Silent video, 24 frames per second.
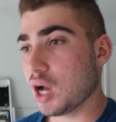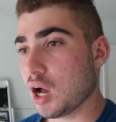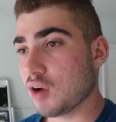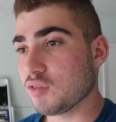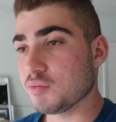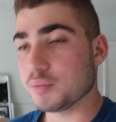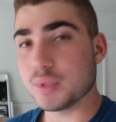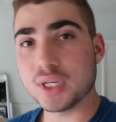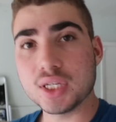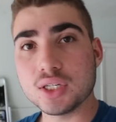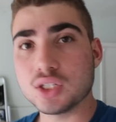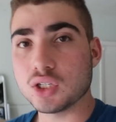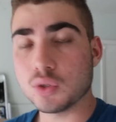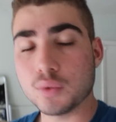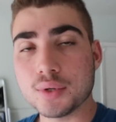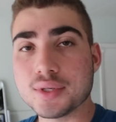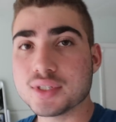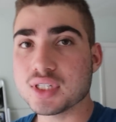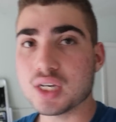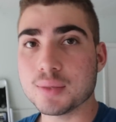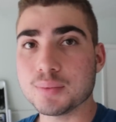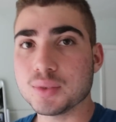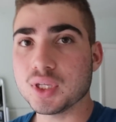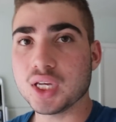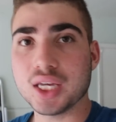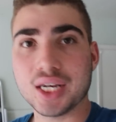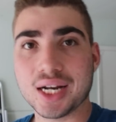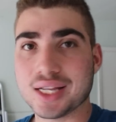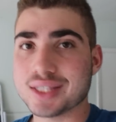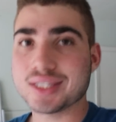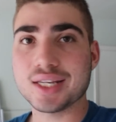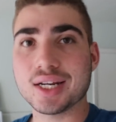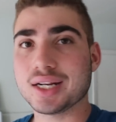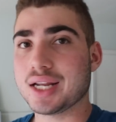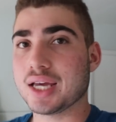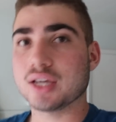of me doing something and I
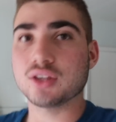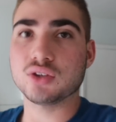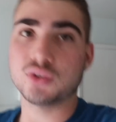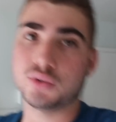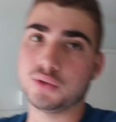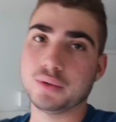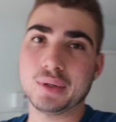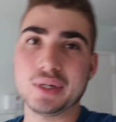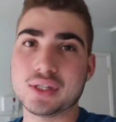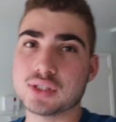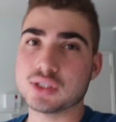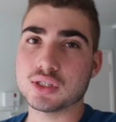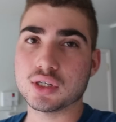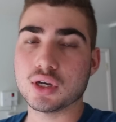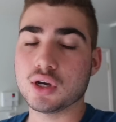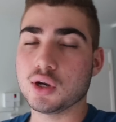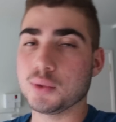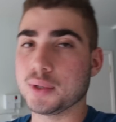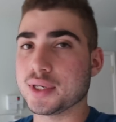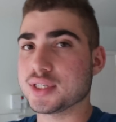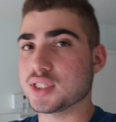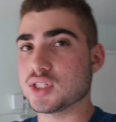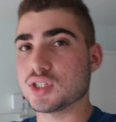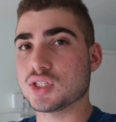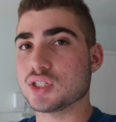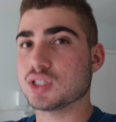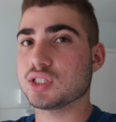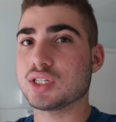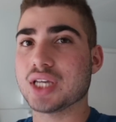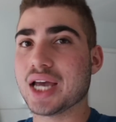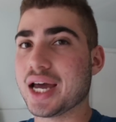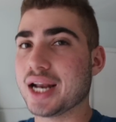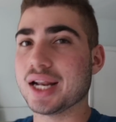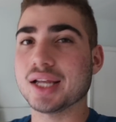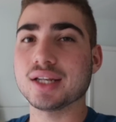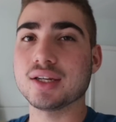did it like 3 weeks ago because it just
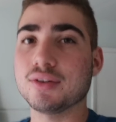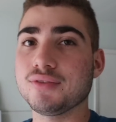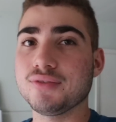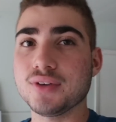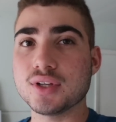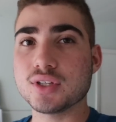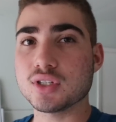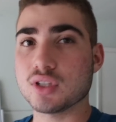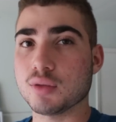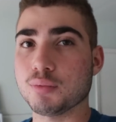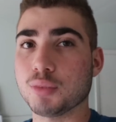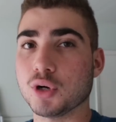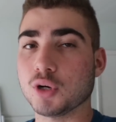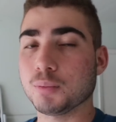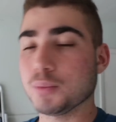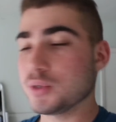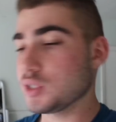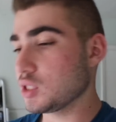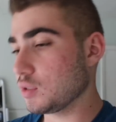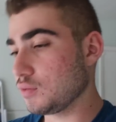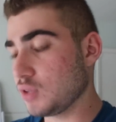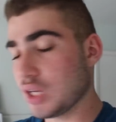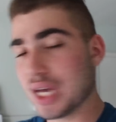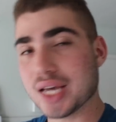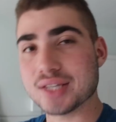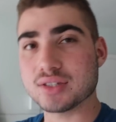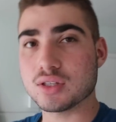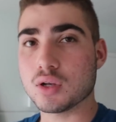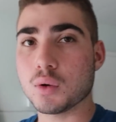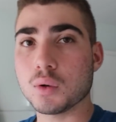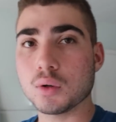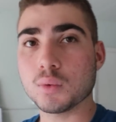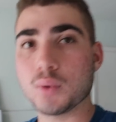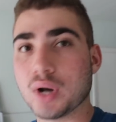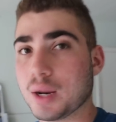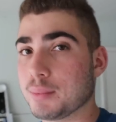kind of defeats the purpose of you guys
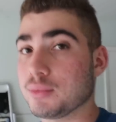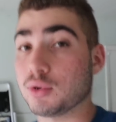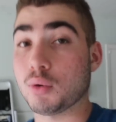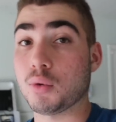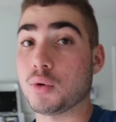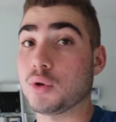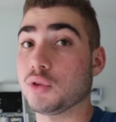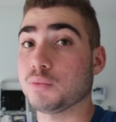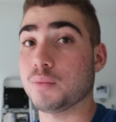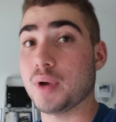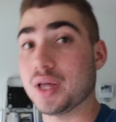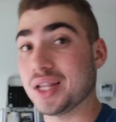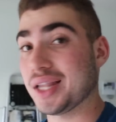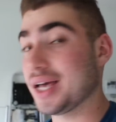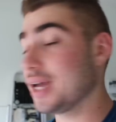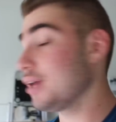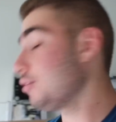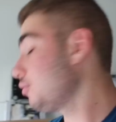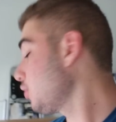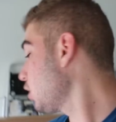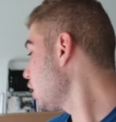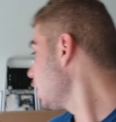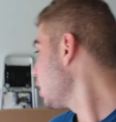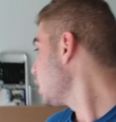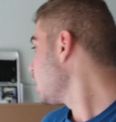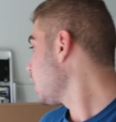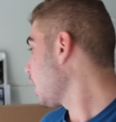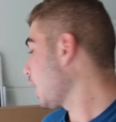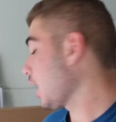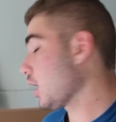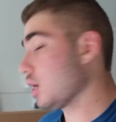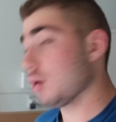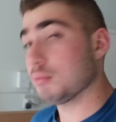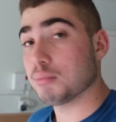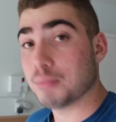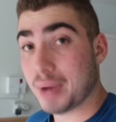knowing what I'm doing with my life
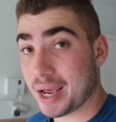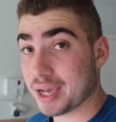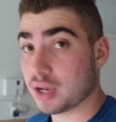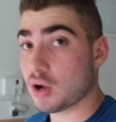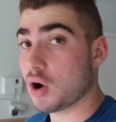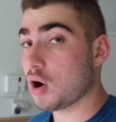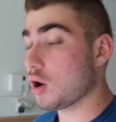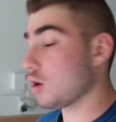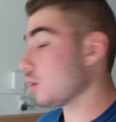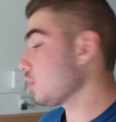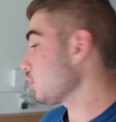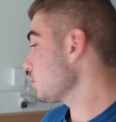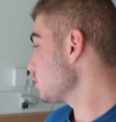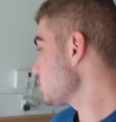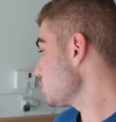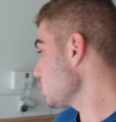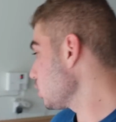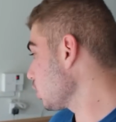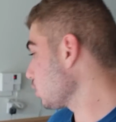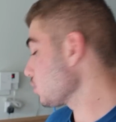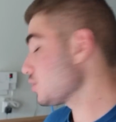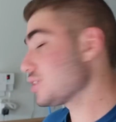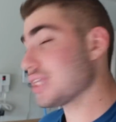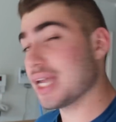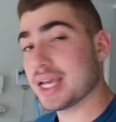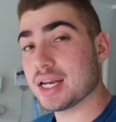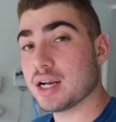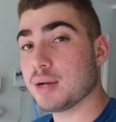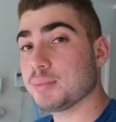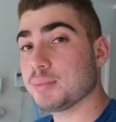and my car, you know, staying